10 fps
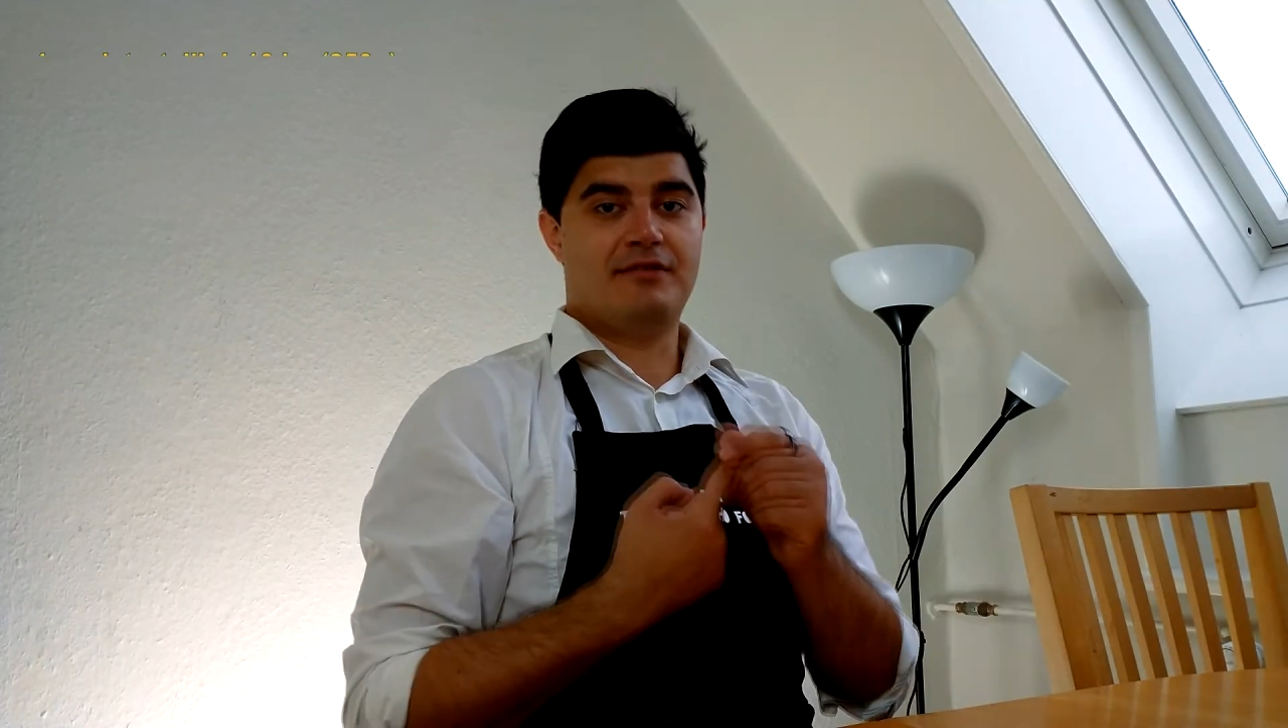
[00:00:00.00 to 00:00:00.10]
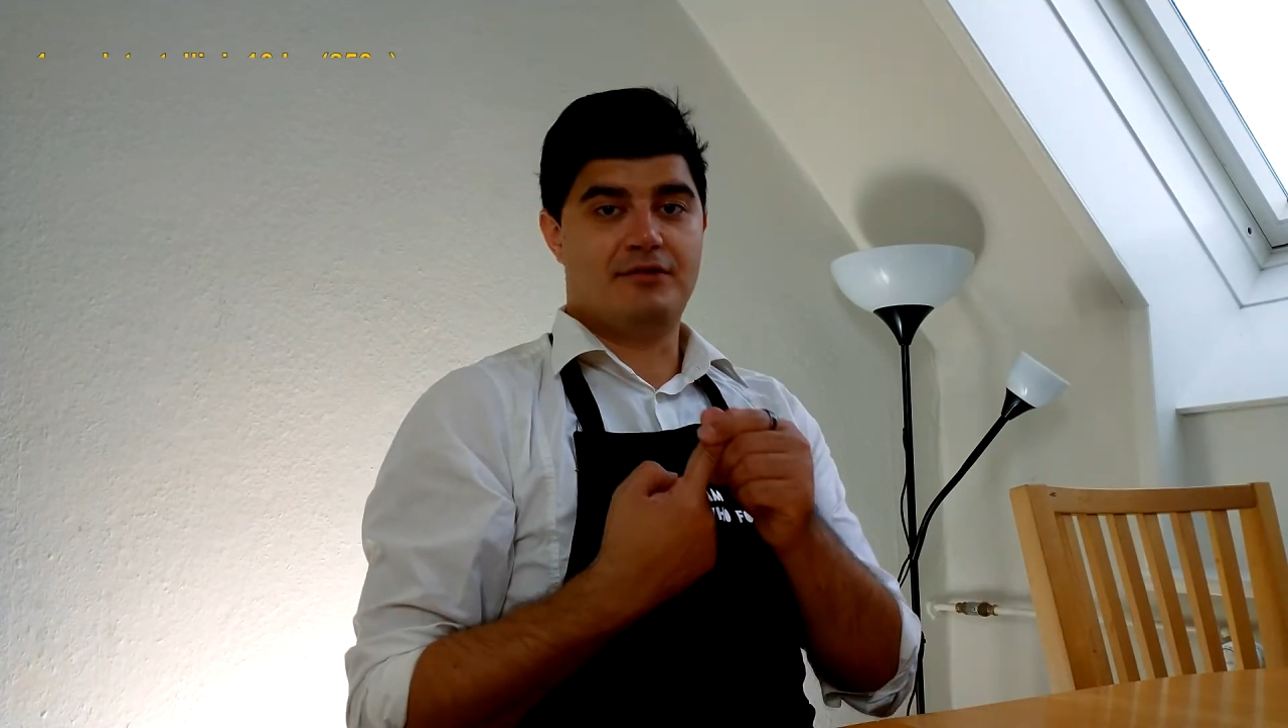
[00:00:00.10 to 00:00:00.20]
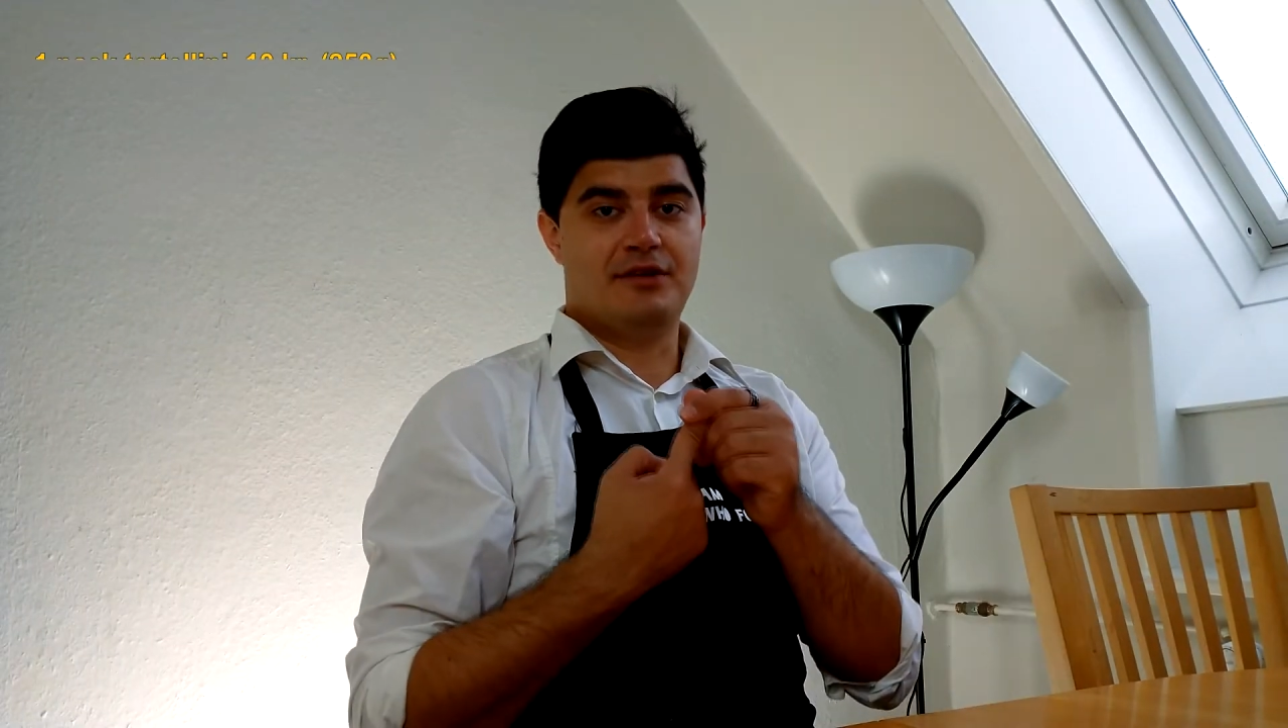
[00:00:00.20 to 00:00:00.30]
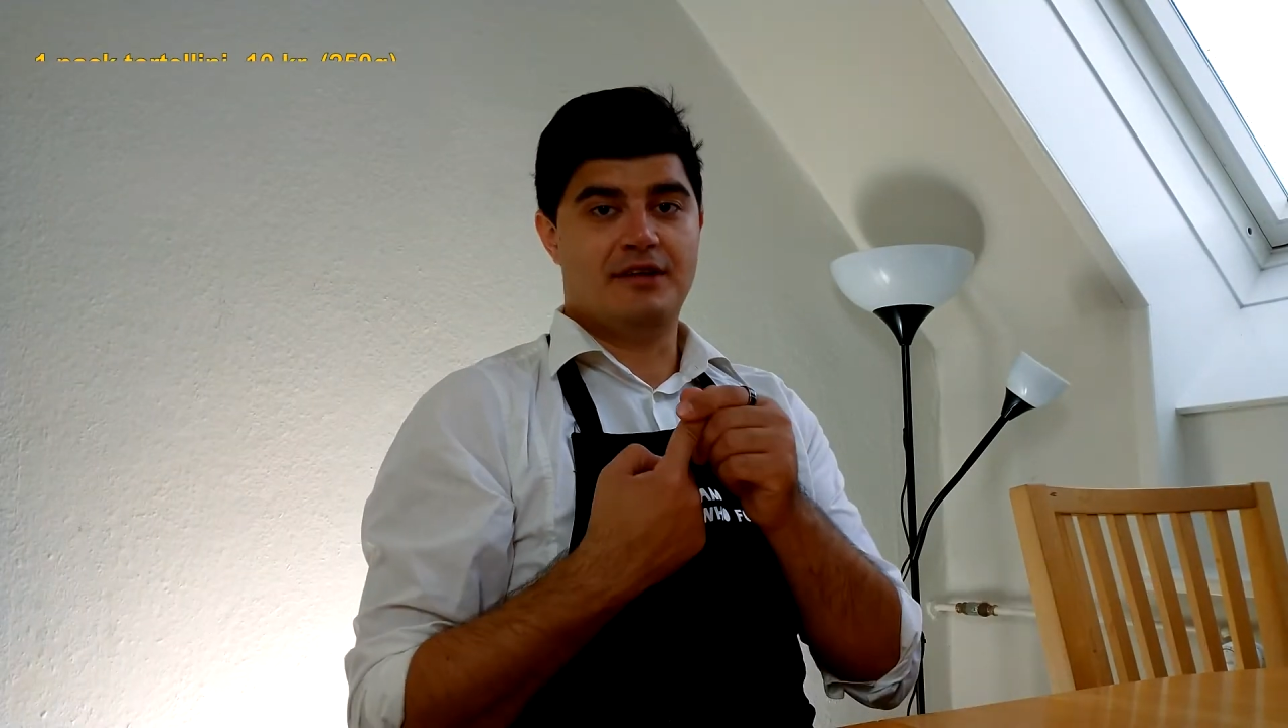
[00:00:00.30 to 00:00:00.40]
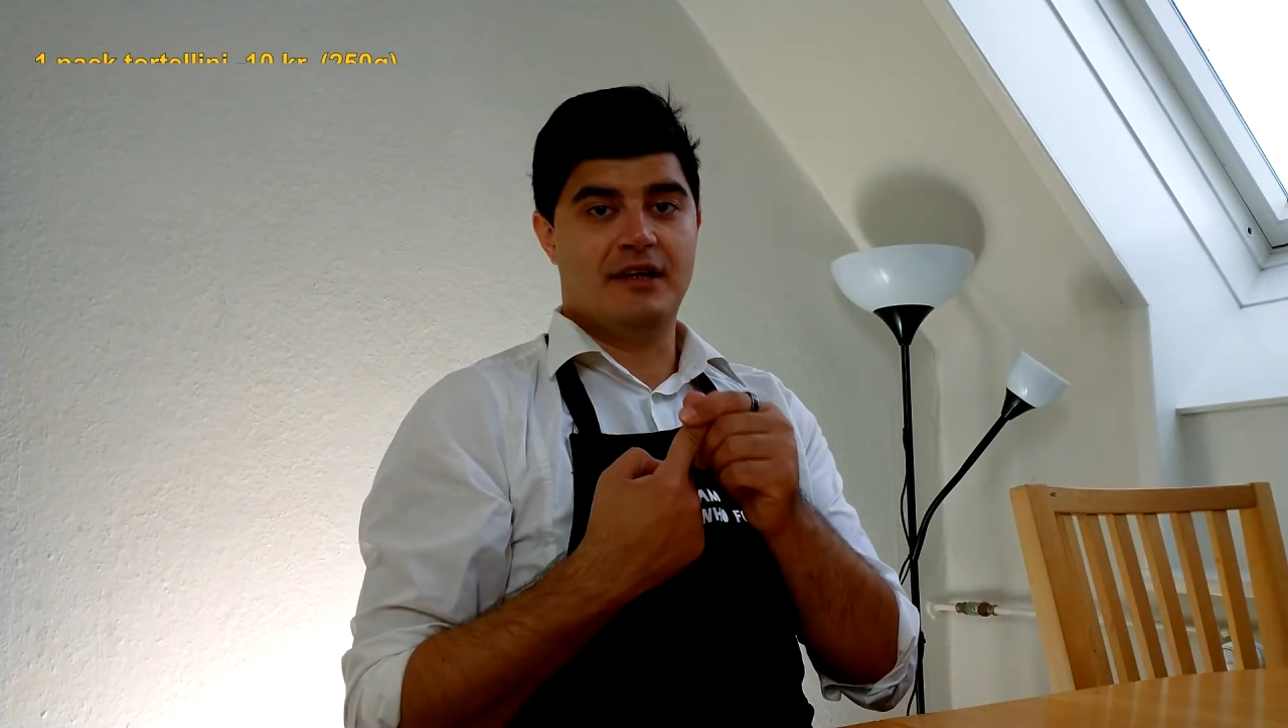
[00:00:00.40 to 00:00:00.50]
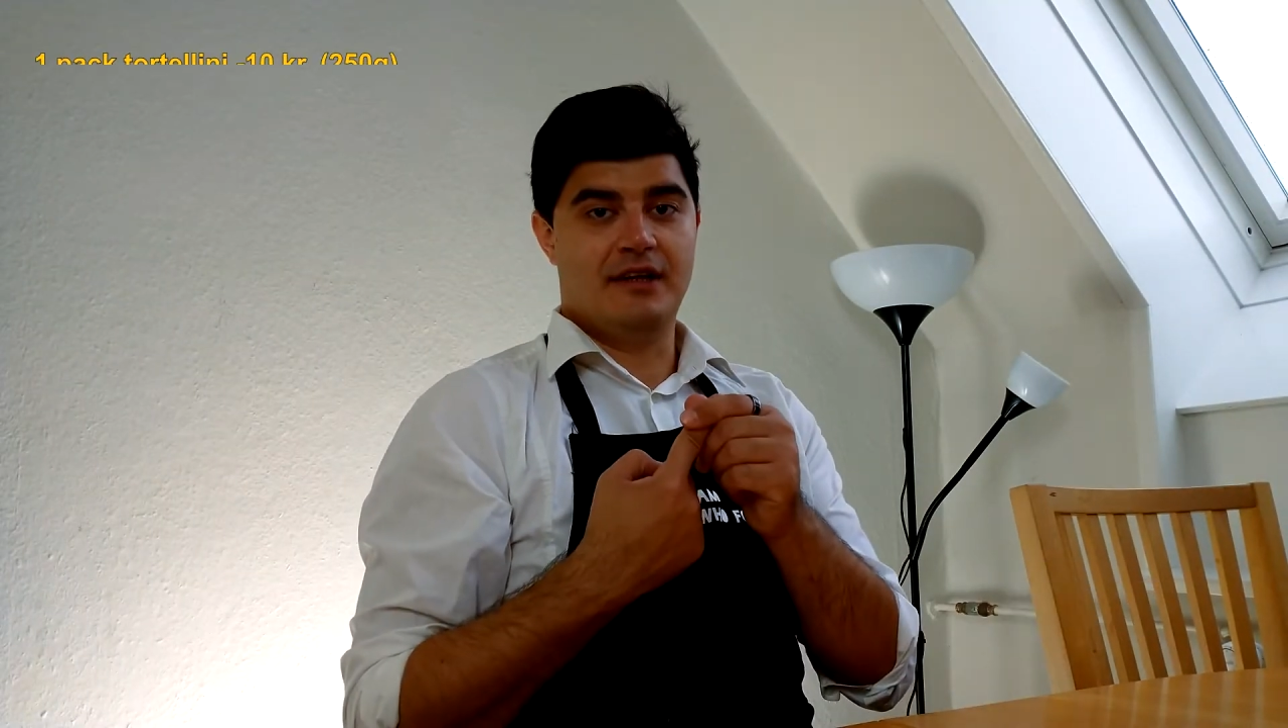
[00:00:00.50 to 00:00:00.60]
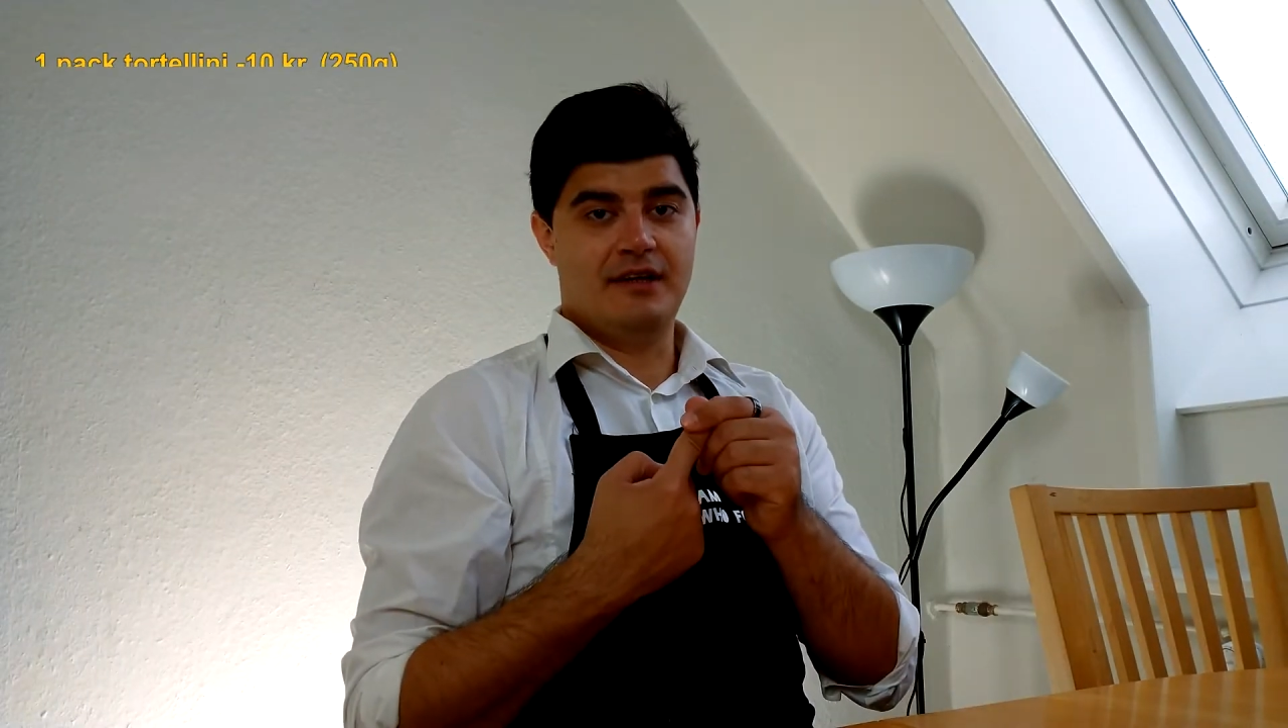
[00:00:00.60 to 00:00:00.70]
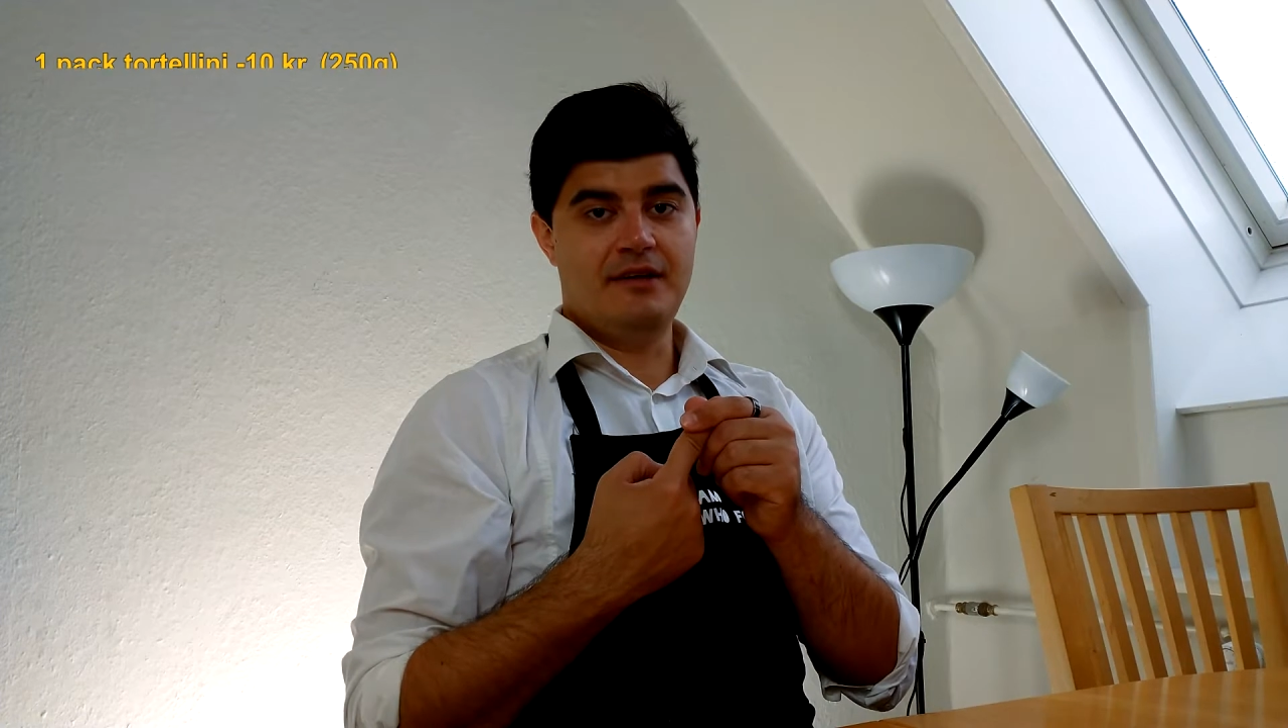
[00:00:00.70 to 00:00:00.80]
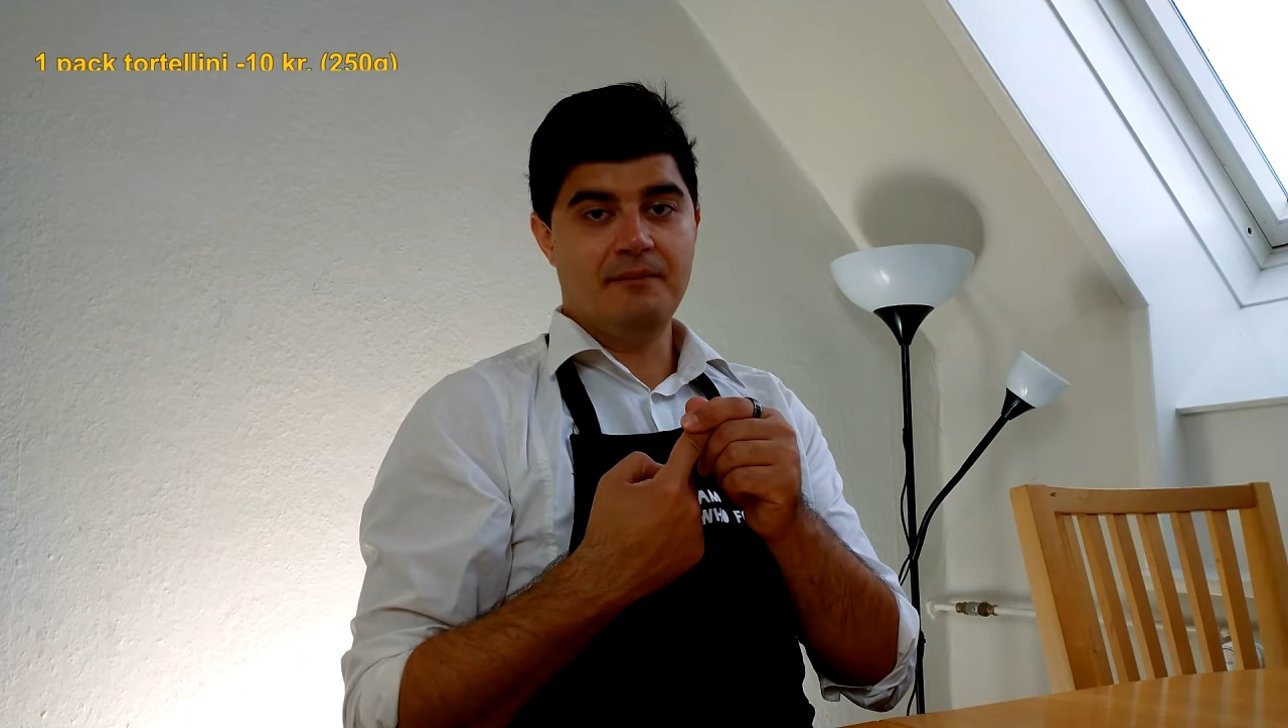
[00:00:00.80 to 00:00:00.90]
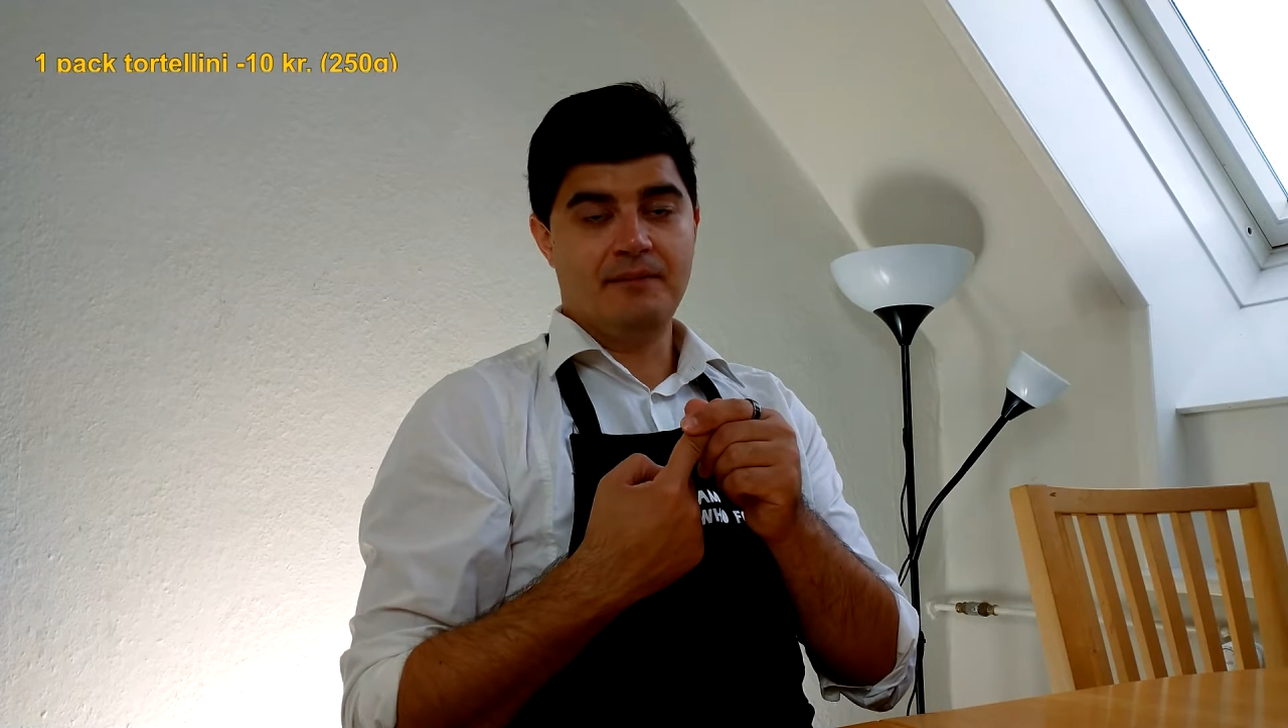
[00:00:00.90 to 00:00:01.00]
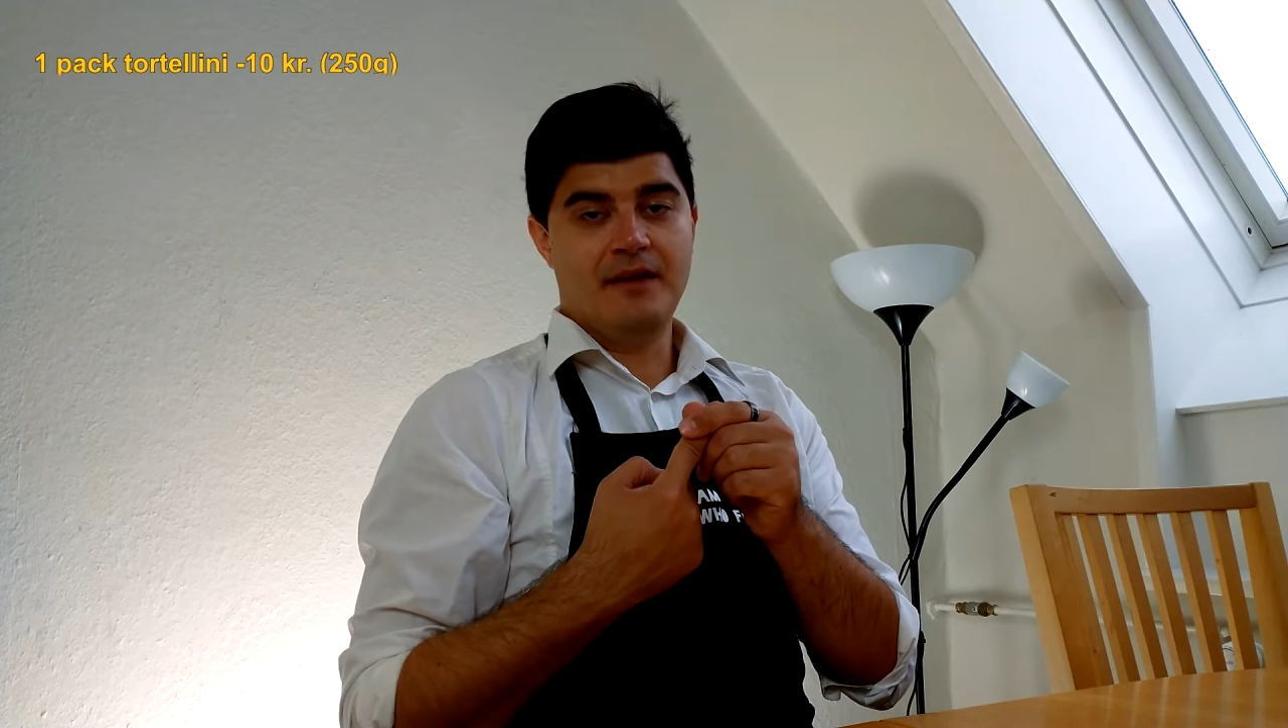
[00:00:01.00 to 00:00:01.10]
tortellini,